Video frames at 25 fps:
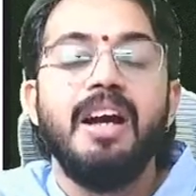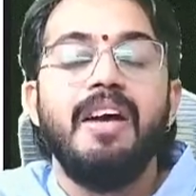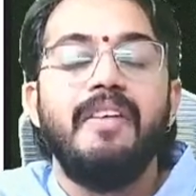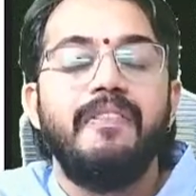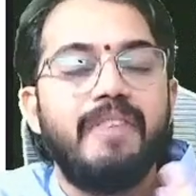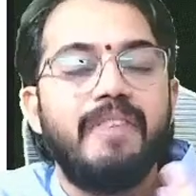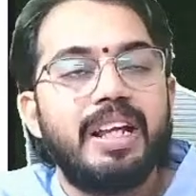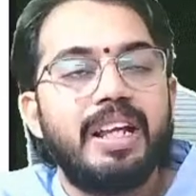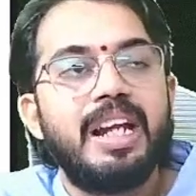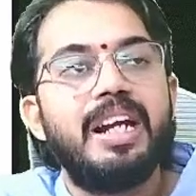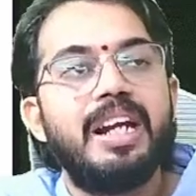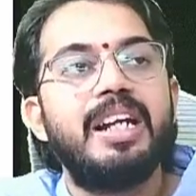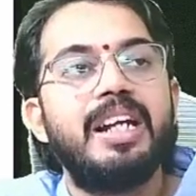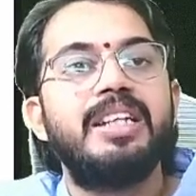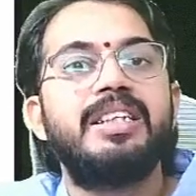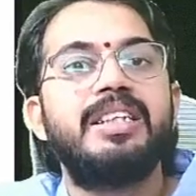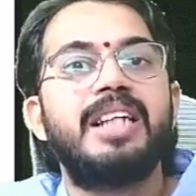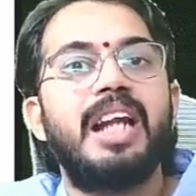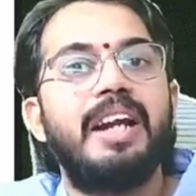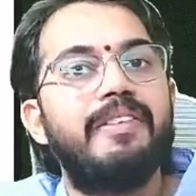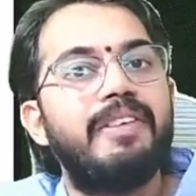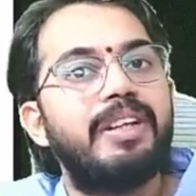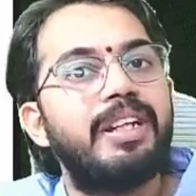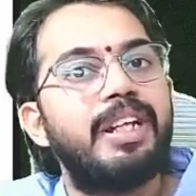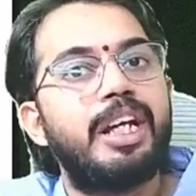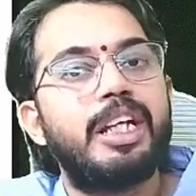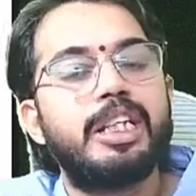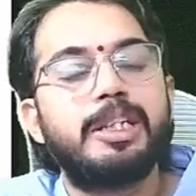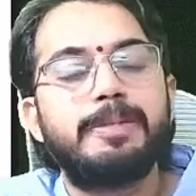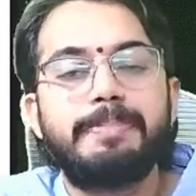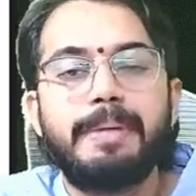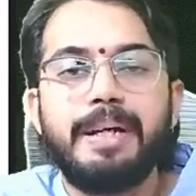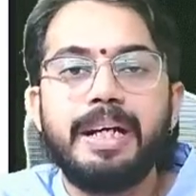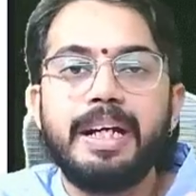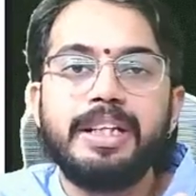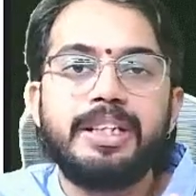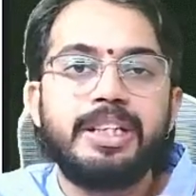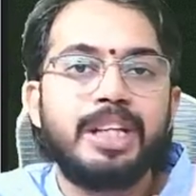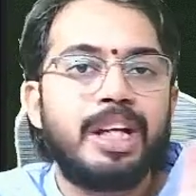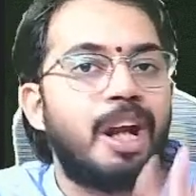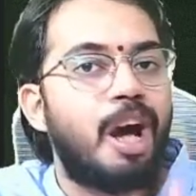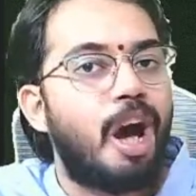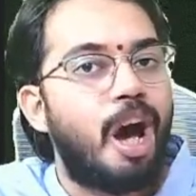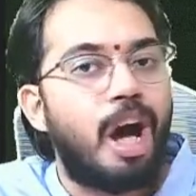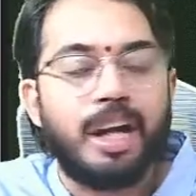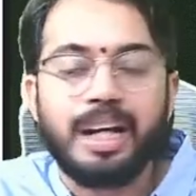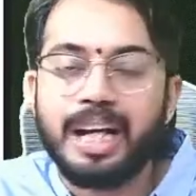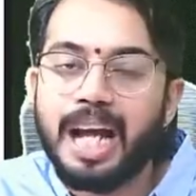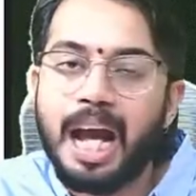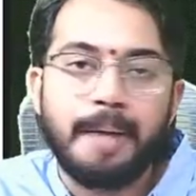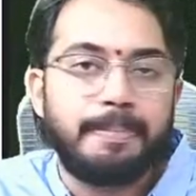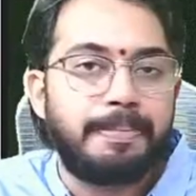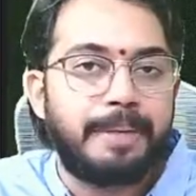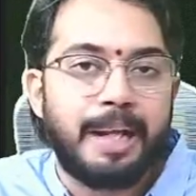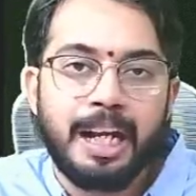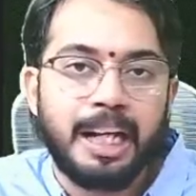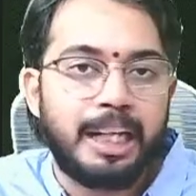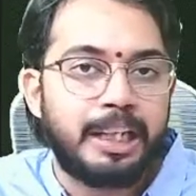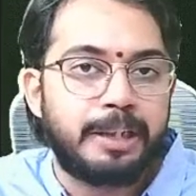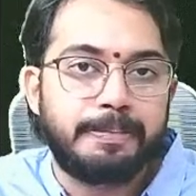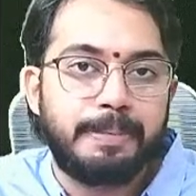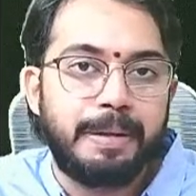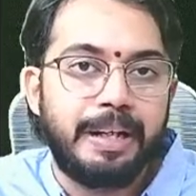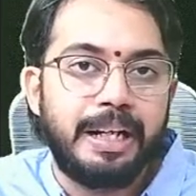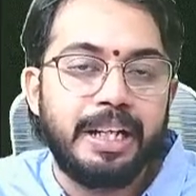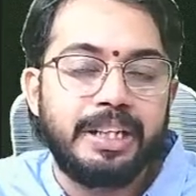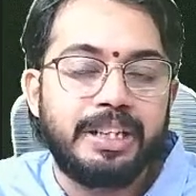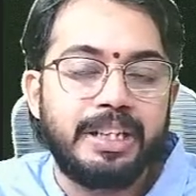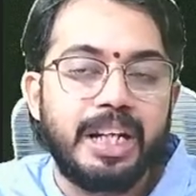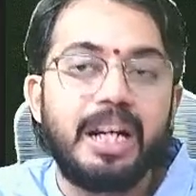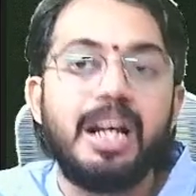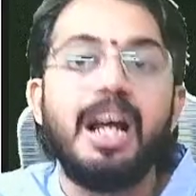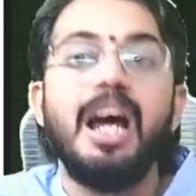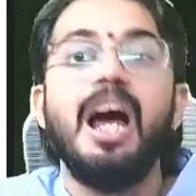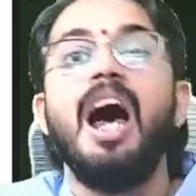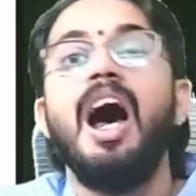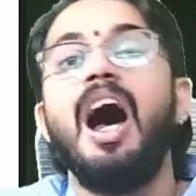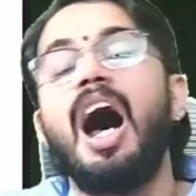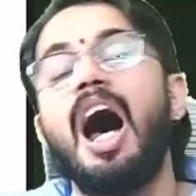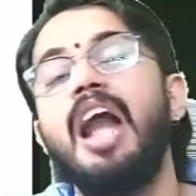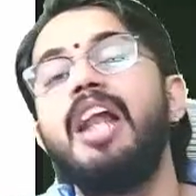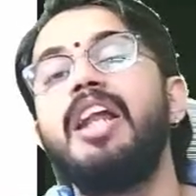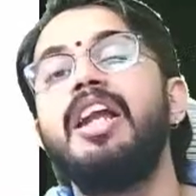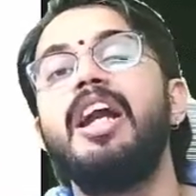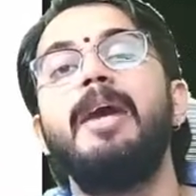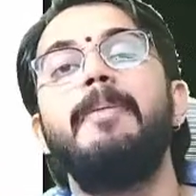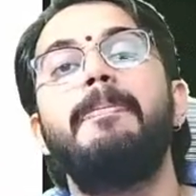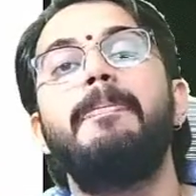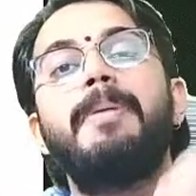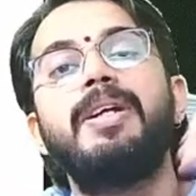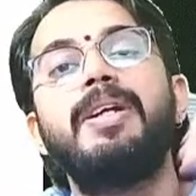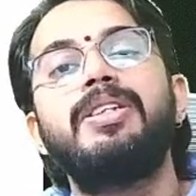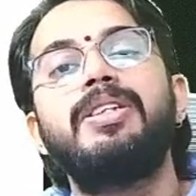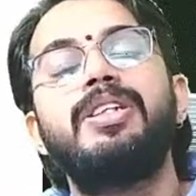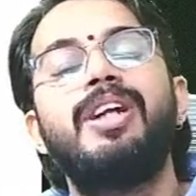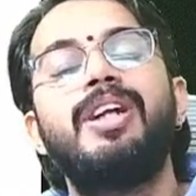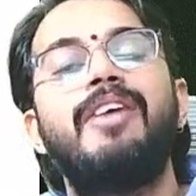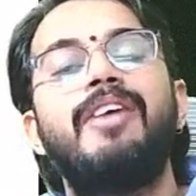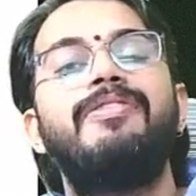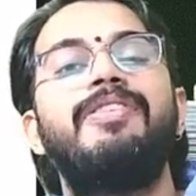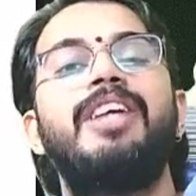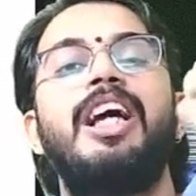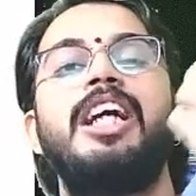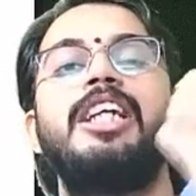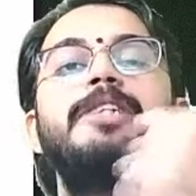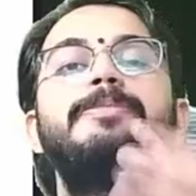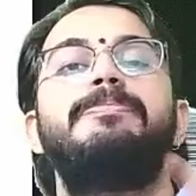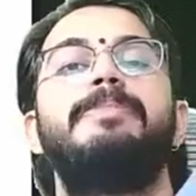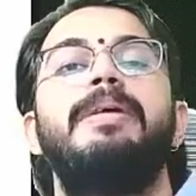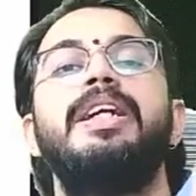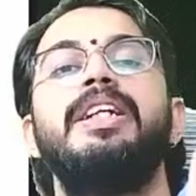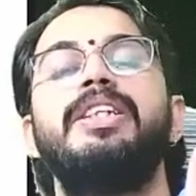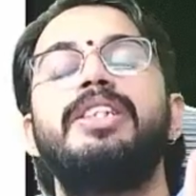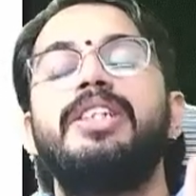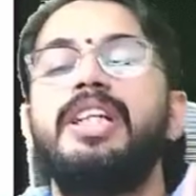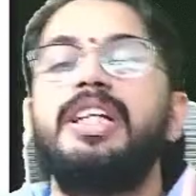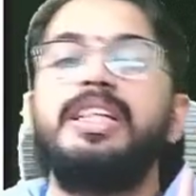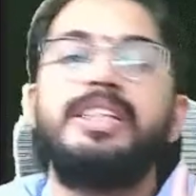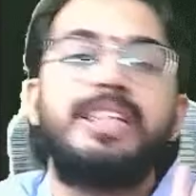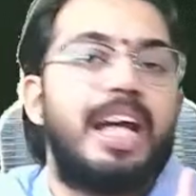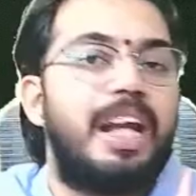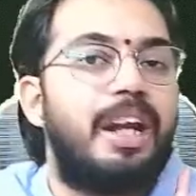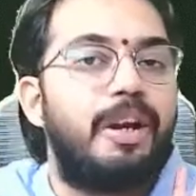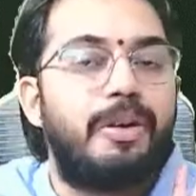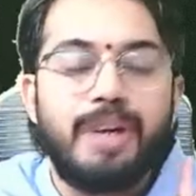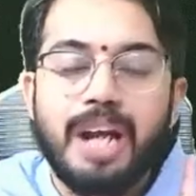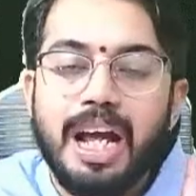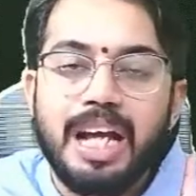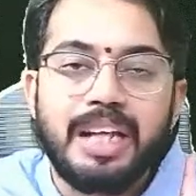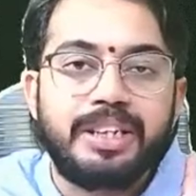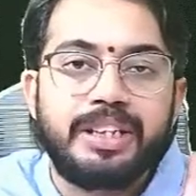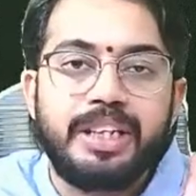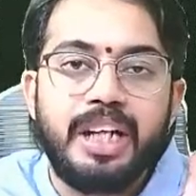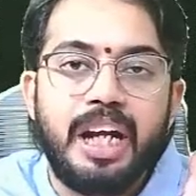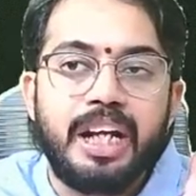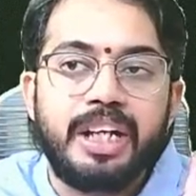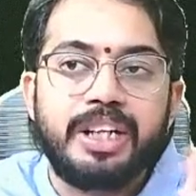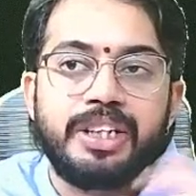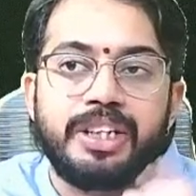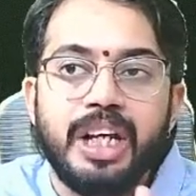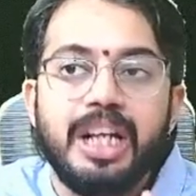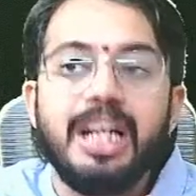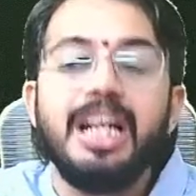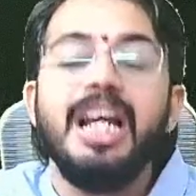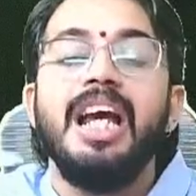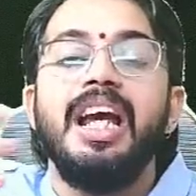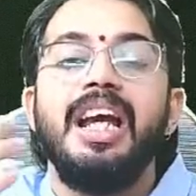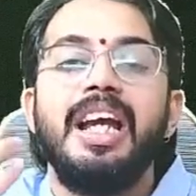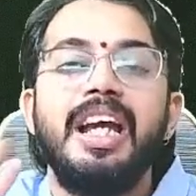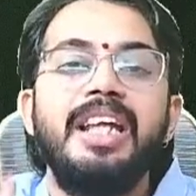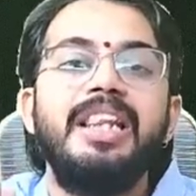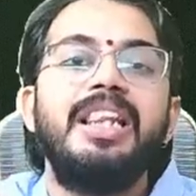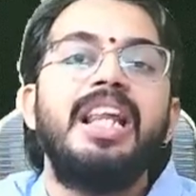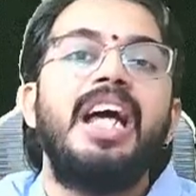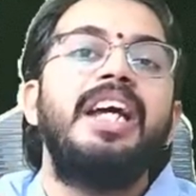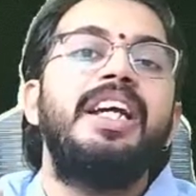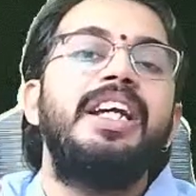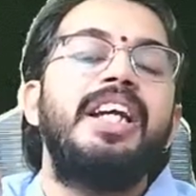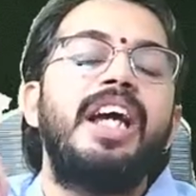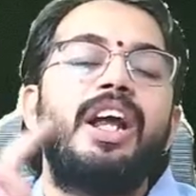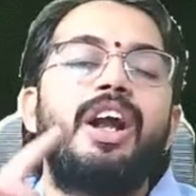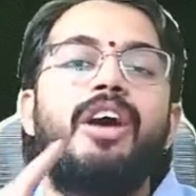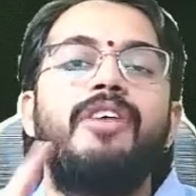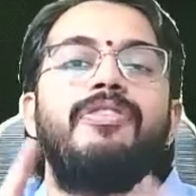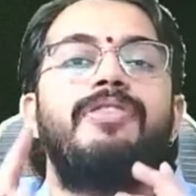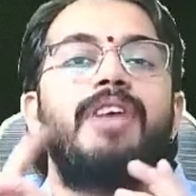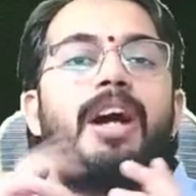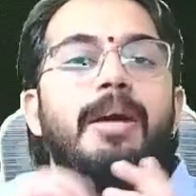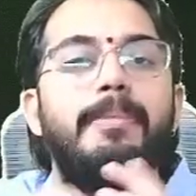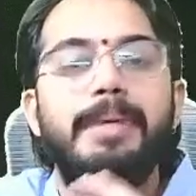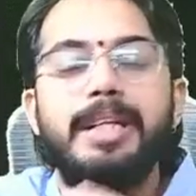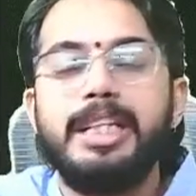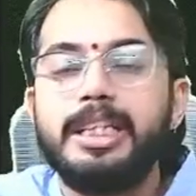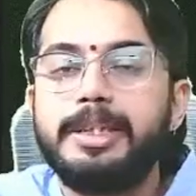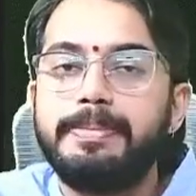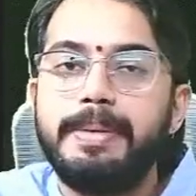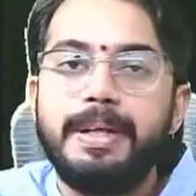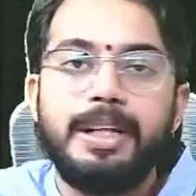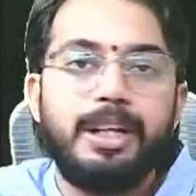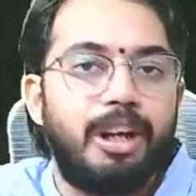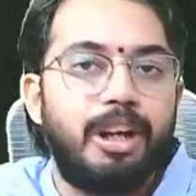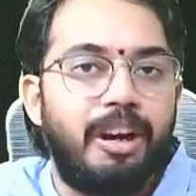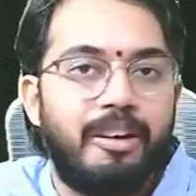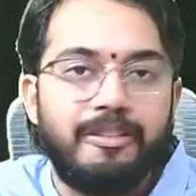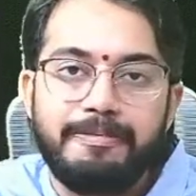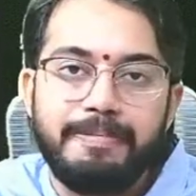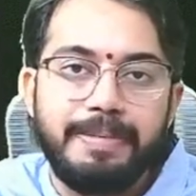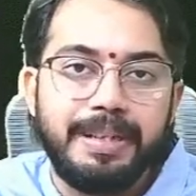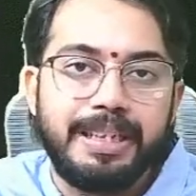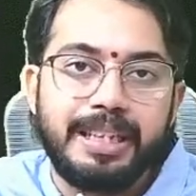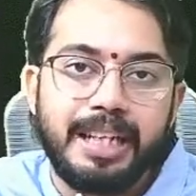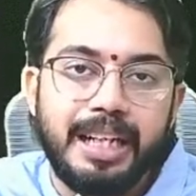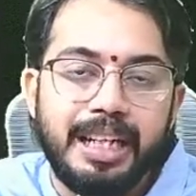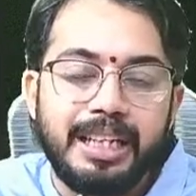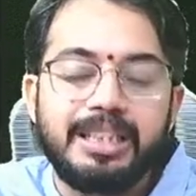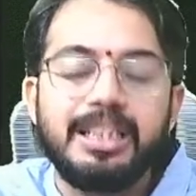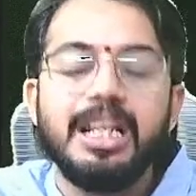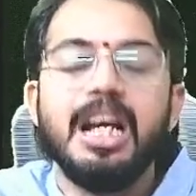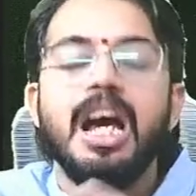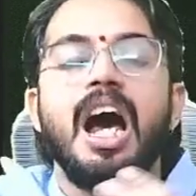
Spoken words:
whether it is revenue expenditure or capital expenditure, 100% of the expenditure is allowed as deduction in the year of commencement of business.